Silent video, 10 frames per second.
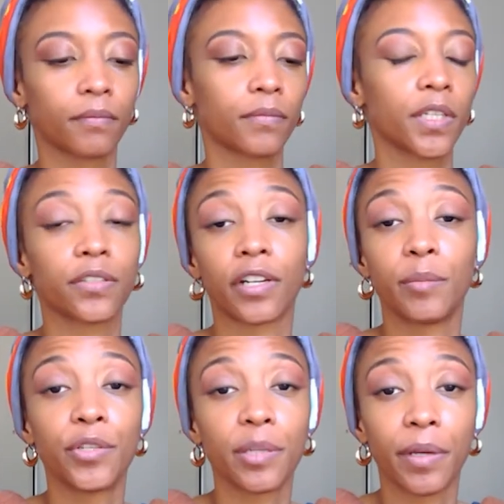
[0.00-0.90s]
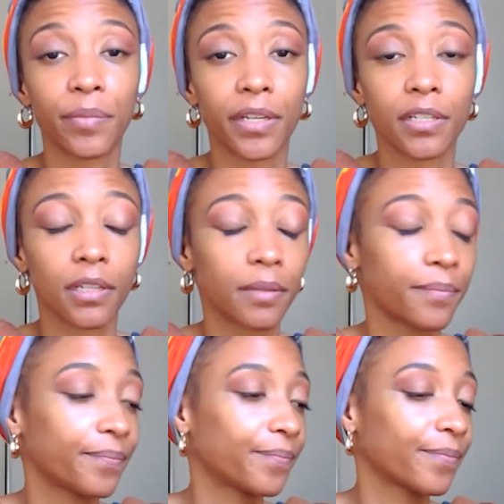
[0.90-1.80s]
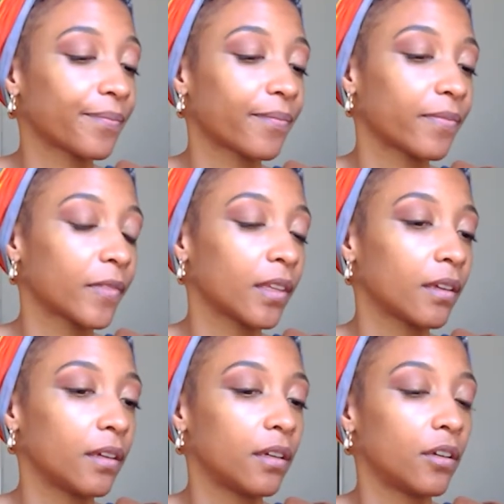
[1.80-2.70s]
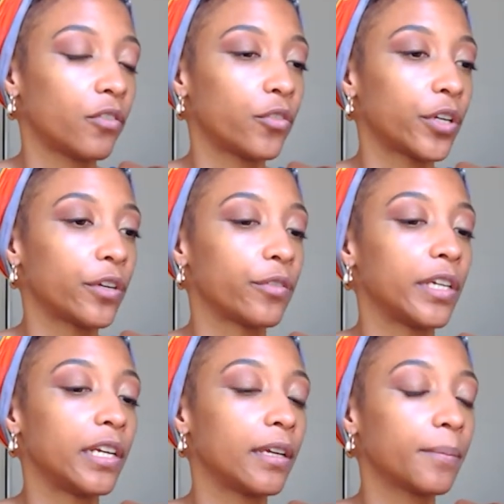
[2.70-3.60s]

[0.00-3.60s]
Sorry, I'm using my pendulum for your reading.